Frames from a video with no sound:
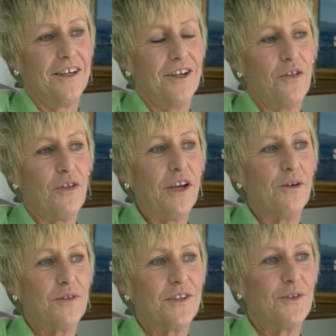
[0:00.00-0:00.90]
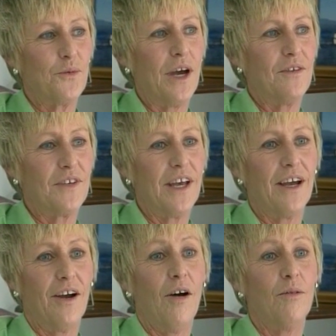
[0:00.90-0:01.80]
And I think it was his way of
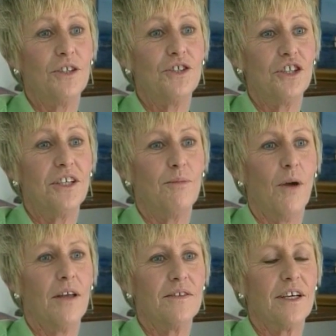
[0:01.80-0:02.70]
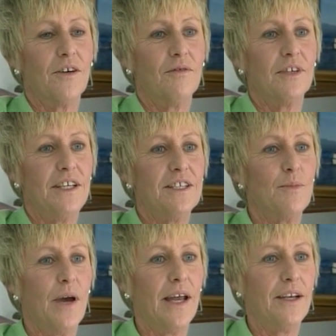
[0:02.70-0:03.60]
saying, I was shitting myself and here's my